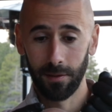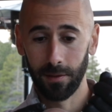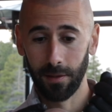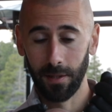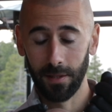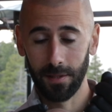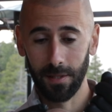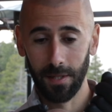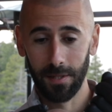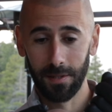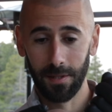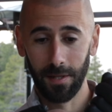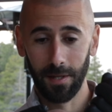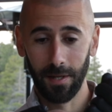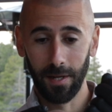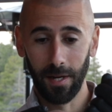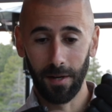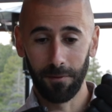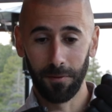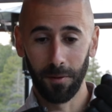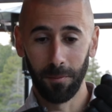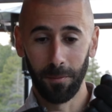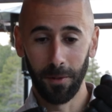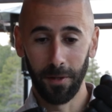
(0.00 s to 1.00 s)
as I say,
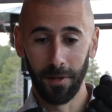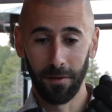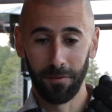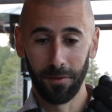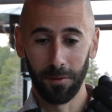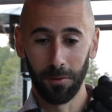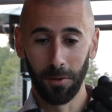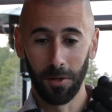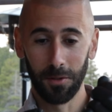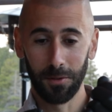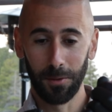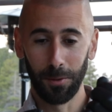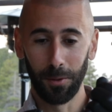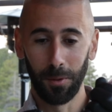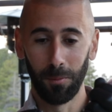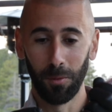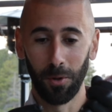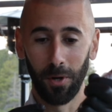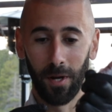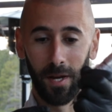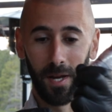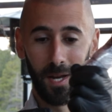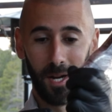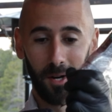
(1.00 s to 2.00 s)
God forbid, if you lost a little
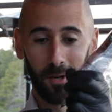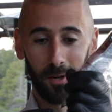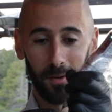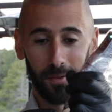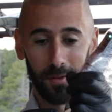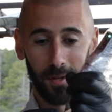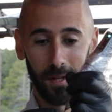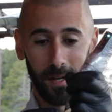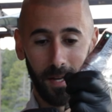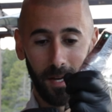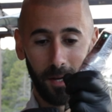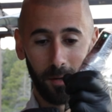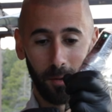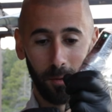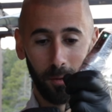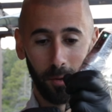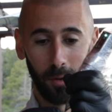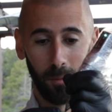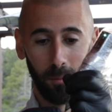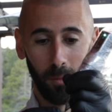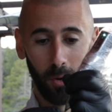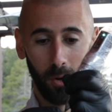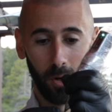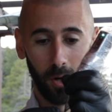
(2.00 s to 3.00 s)
more hair or thin out a
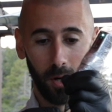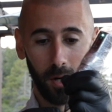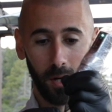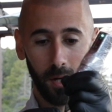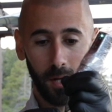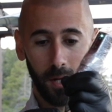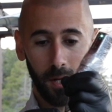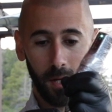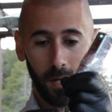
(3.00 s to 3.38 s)
little more.